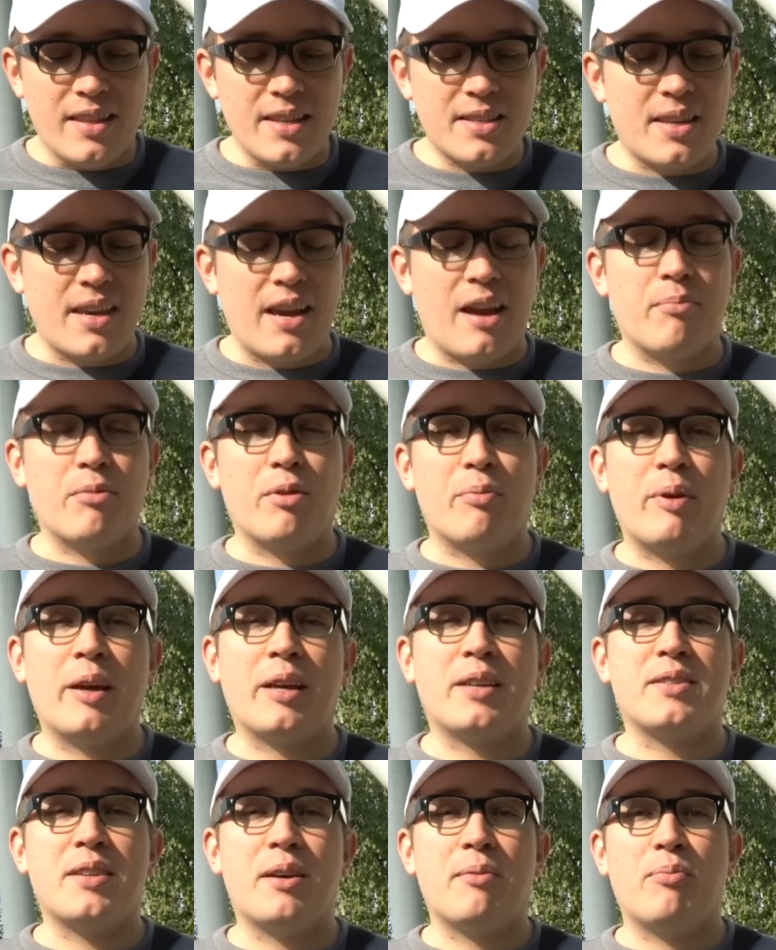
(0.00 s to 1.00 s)
This camera
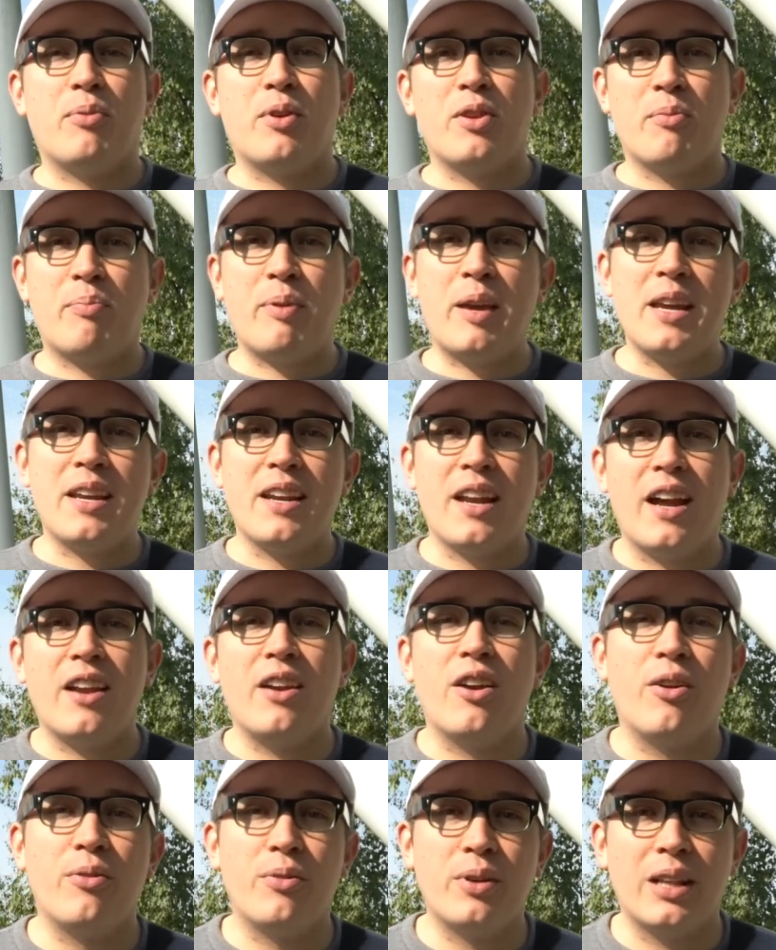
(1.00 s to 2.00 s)
picks up where the
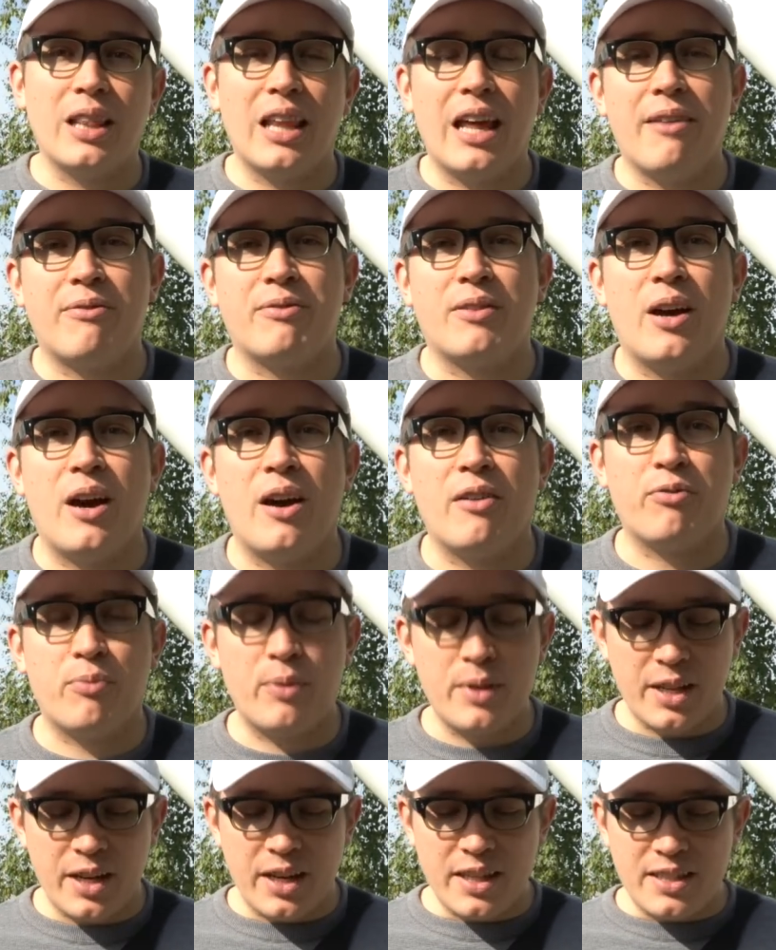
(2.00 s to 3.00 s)
P900 left off
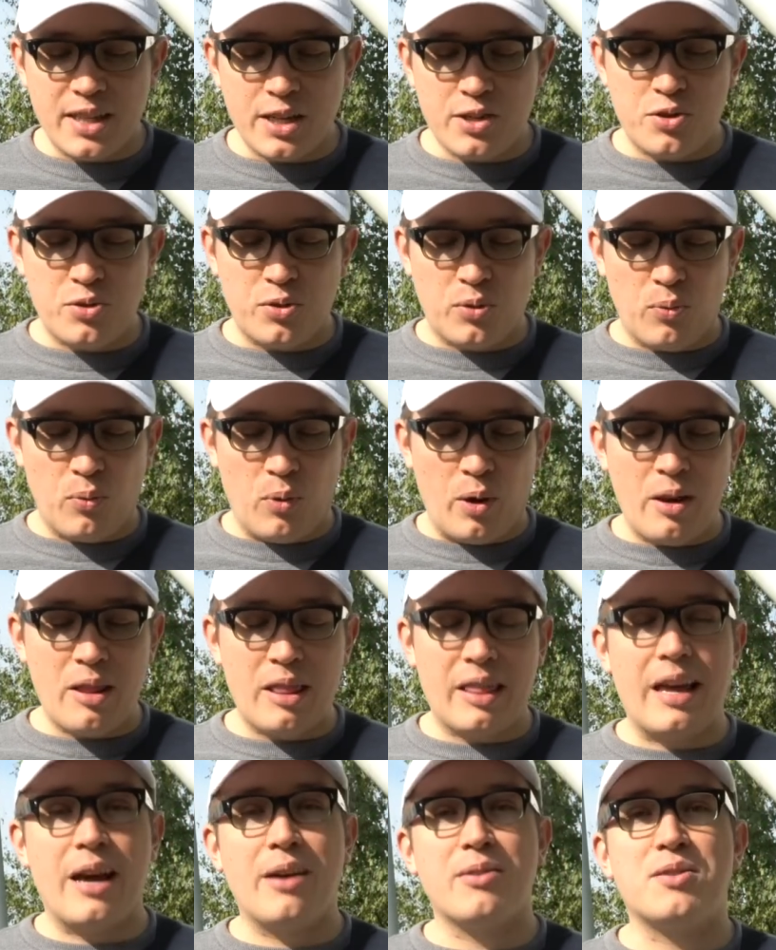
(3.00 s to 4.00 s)
with an additional
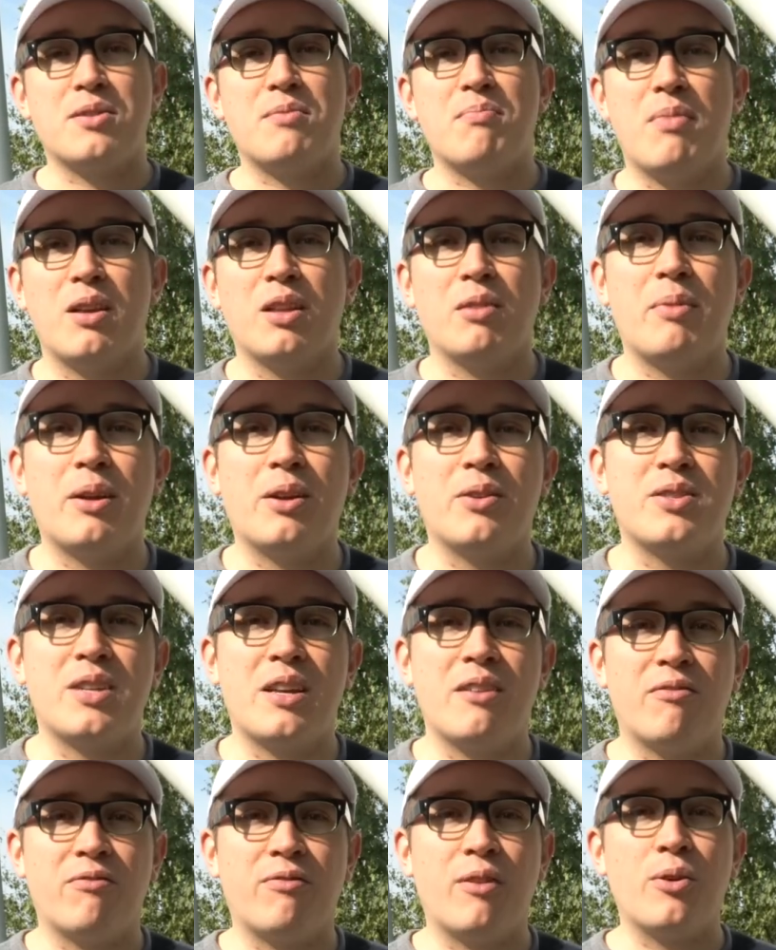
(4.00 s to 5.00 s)
1000 millimeters
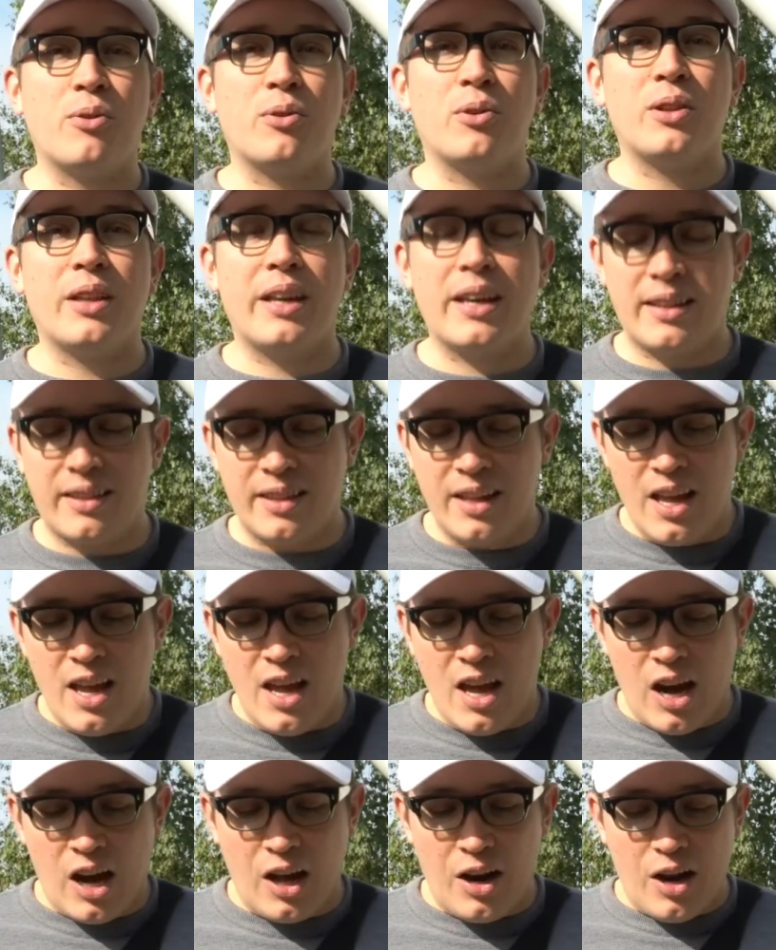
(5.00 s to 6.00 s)
in focal length,
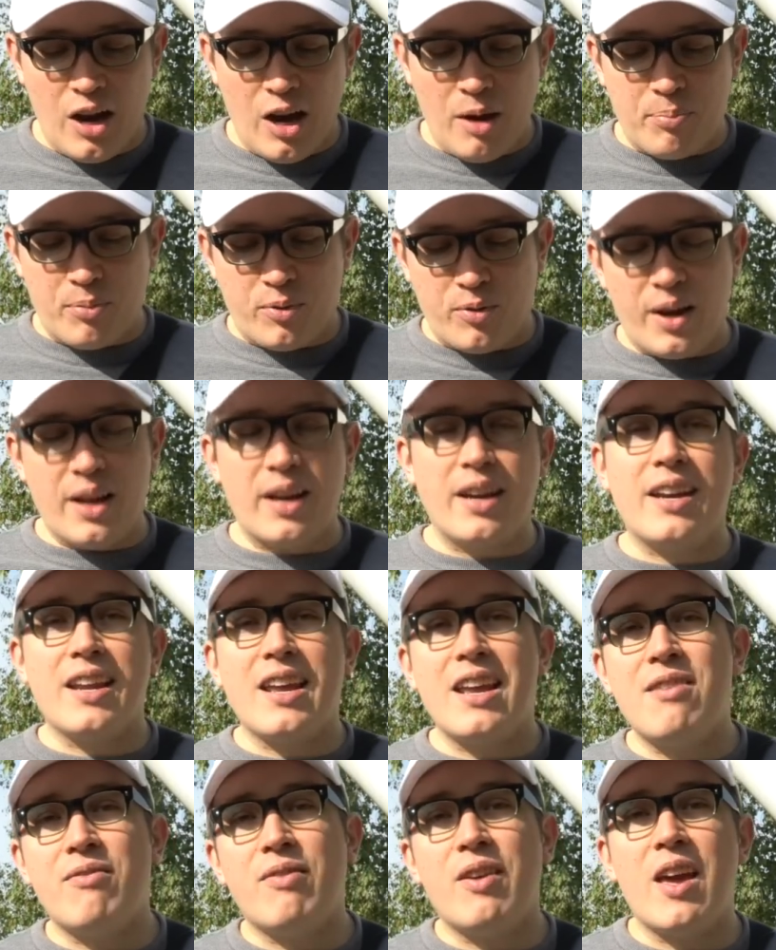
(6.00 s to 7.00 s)
an upgraded
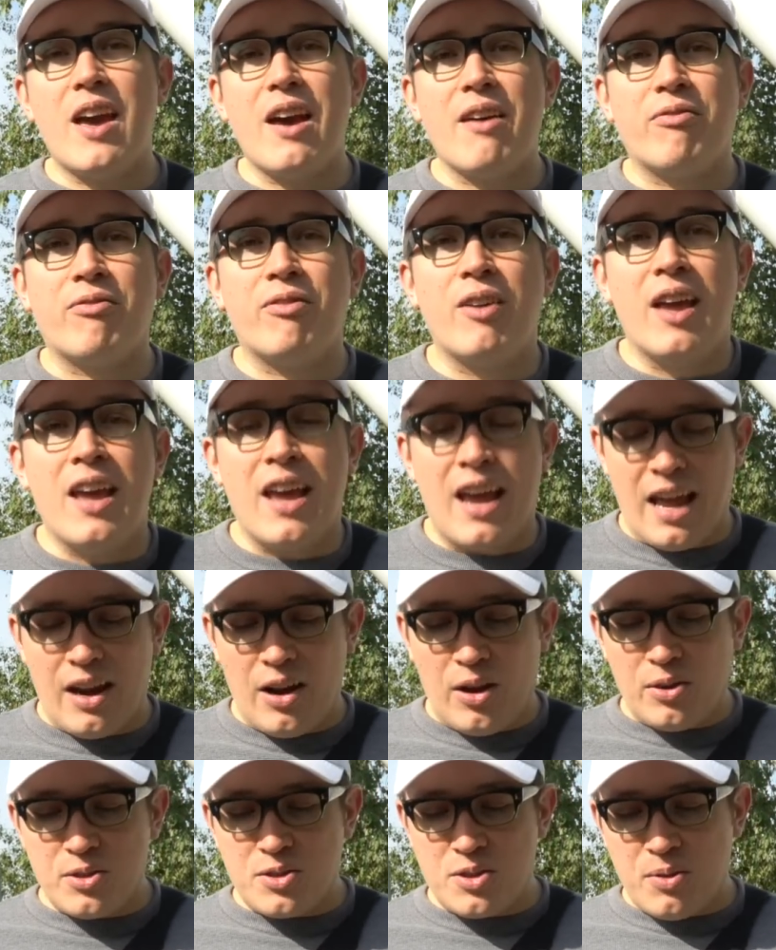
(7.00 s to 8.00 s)
EVF,
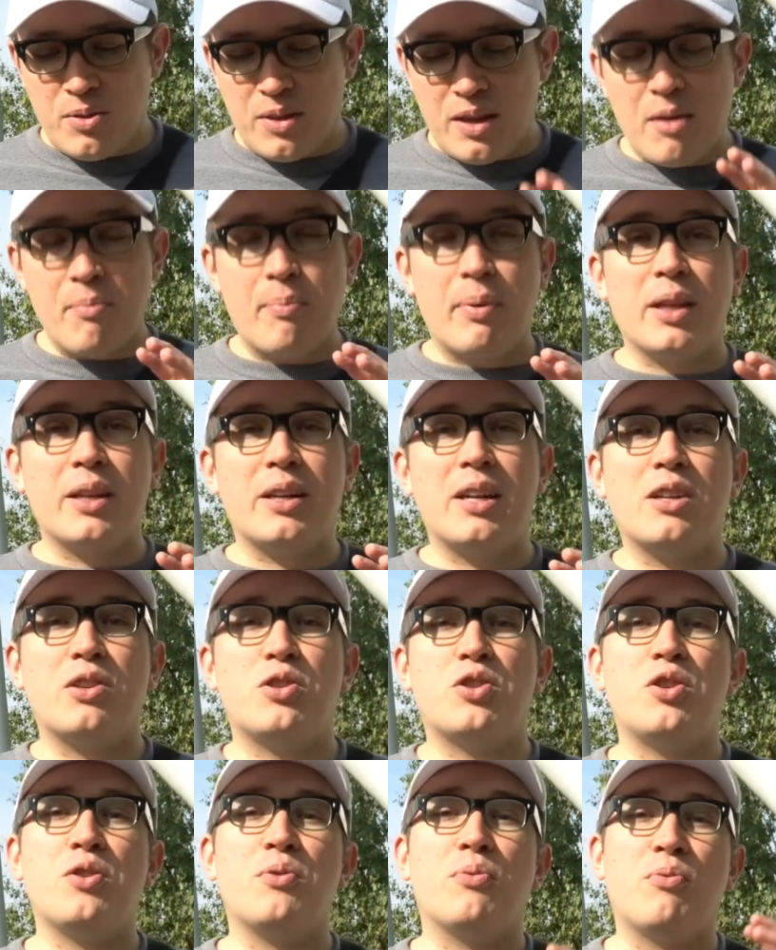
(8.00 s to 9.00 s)
and also the ability to
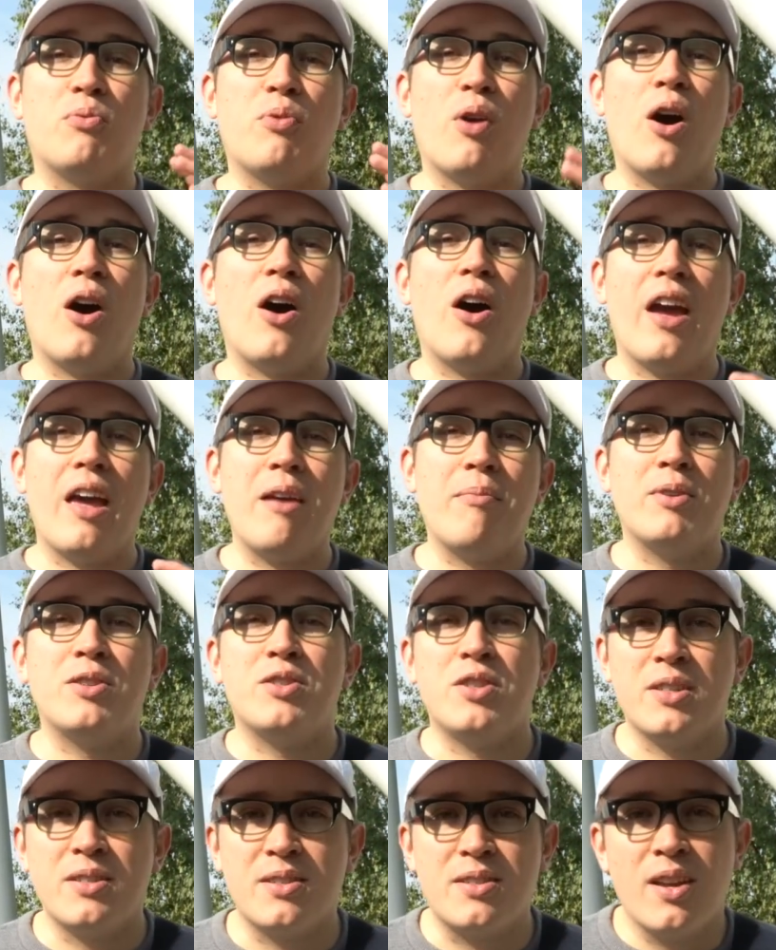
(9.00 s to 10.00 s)
shoot raw
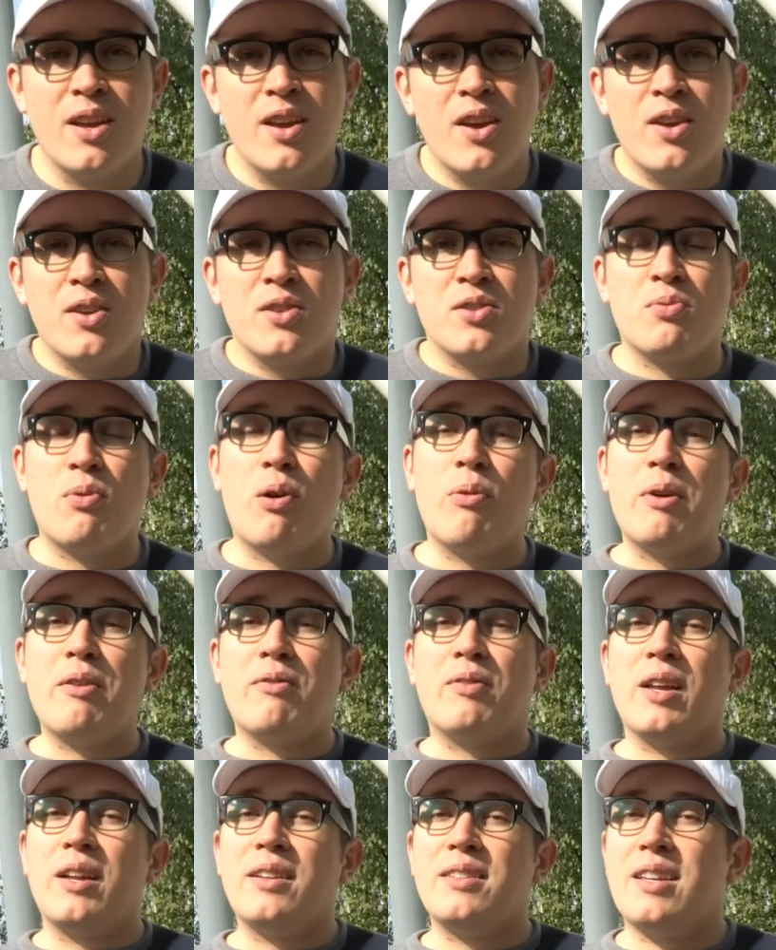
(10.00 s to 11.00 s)
images. So what
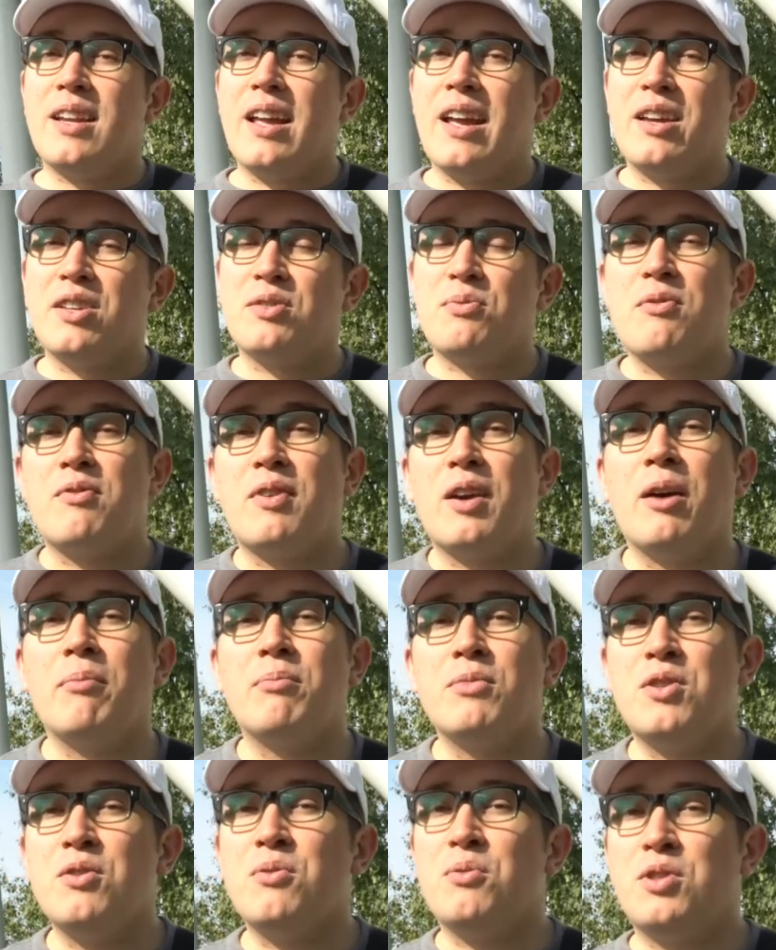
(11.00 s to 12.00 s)
we've done today is we've
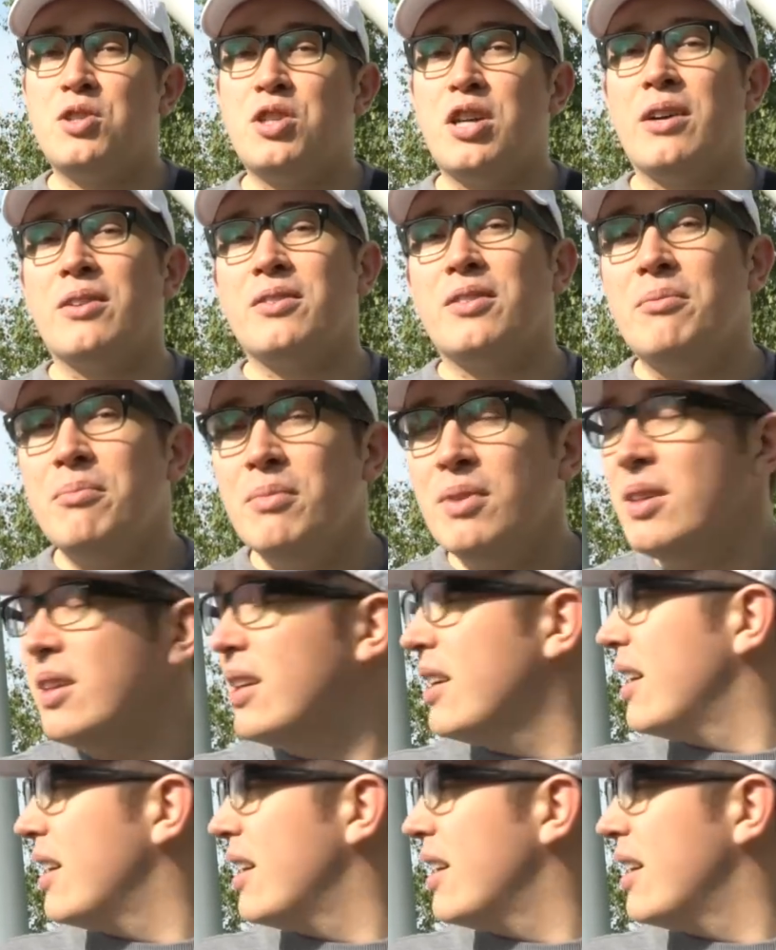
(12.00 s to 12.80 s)
come to Cheltenham,